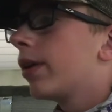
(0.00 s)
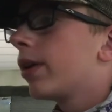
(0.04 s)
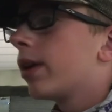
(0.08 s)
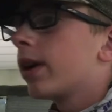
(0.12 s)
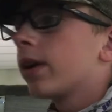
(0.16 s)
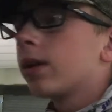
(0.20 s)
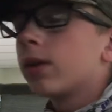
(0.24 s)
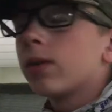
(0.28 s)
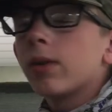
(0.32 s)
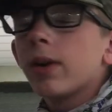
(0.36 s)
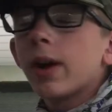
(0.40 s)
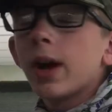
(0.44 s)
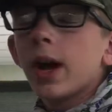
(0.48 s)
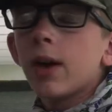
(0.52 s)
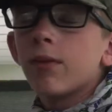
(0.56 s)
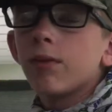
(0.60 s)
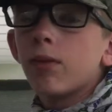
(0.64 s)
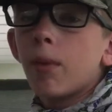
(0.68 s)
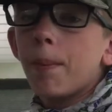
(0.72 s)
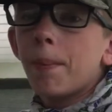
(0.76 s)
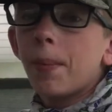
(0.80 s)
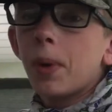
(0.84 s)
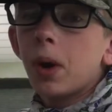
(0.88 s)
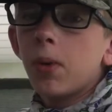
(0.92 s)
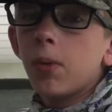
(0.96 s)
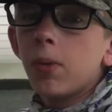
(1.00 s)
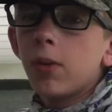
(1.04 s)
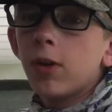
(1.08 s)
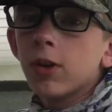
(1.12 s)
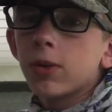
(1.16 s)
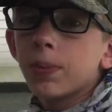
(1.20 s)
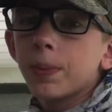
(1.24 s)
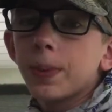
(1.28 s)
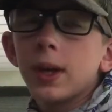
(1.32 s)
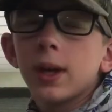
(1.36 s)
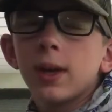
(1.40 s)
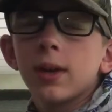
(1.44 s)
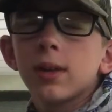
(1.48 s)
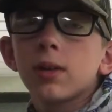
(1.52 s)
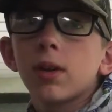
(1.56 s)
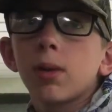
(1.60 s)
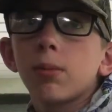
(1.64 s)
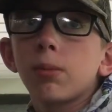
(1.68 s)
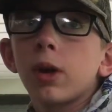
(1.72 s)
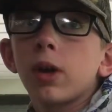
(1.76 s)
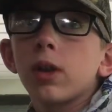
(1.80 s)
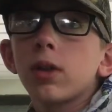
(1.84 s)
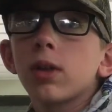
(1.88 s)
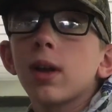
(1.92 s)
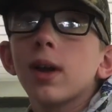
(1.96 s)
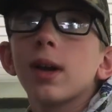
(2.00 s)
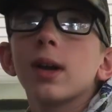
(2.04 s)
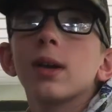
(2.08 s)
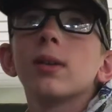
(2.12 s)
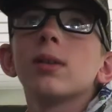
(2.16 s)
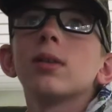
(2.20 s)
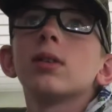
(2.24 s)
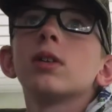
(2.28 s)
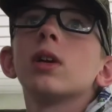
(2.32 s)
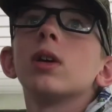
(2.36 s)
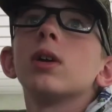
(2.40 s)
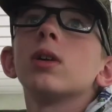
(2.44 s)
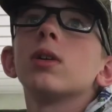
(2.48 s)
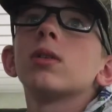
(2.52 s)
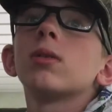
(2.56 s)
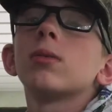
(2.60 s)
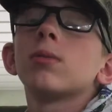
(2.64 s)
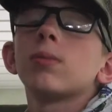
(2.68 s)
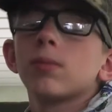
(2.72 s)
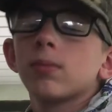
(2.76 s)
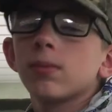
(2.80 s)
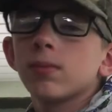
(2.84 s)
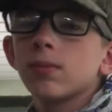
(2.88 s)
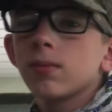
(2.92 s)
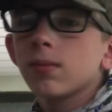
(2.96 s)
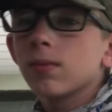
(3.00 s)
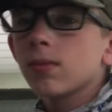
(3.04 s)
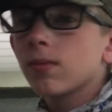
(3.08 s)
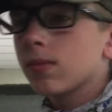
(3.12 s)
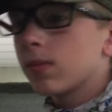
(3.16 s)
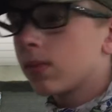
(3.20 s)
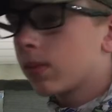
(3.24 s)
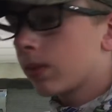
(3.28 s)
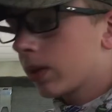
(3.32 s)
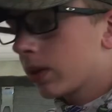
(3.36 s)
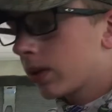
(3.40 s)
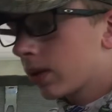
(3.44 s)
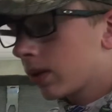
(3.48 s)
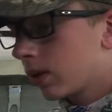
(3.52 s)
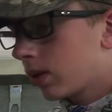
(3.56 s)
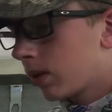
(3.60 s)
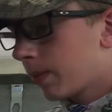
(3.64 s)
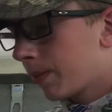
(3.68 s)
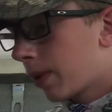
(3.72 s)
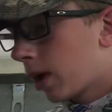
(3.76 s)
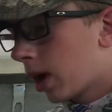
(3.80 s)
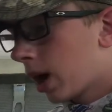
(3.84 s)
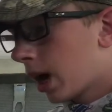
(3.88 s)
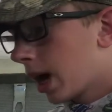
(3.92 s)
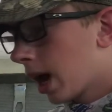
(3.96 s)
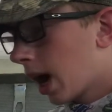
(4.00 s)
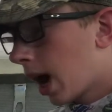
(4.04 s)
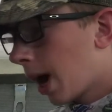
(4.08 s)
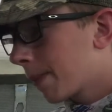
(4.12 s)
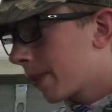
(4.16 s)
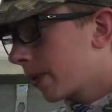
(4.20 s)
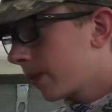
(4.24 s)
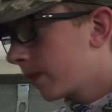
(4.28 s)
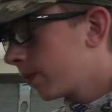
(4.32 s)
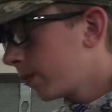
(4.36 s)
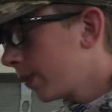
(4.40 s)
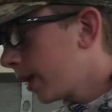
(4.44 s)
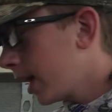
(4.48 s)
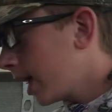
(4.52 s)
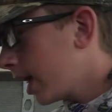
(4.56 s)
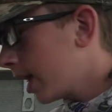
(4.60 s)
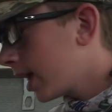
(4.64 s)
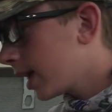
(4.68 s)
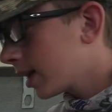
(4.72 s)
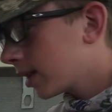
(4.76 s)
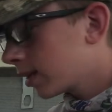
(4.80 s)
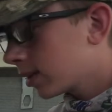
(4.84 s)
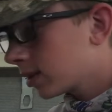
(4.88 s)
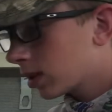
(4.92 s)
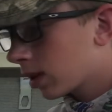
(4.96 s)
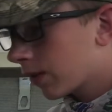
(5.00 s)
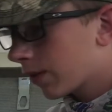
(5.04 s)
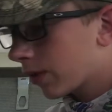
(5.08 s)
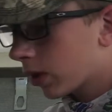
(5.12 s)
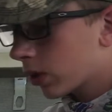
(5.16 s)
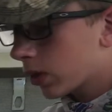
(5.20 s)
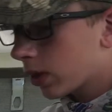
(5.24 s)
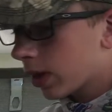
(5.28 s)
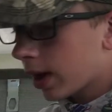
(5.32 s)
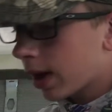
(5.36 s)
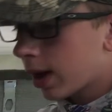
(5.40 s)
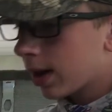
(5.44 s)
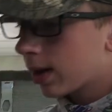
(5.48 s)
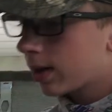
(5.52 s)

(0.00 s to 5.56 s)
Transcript: don't have a boat with me, something like that. Just pond hopping bag and stuff like that.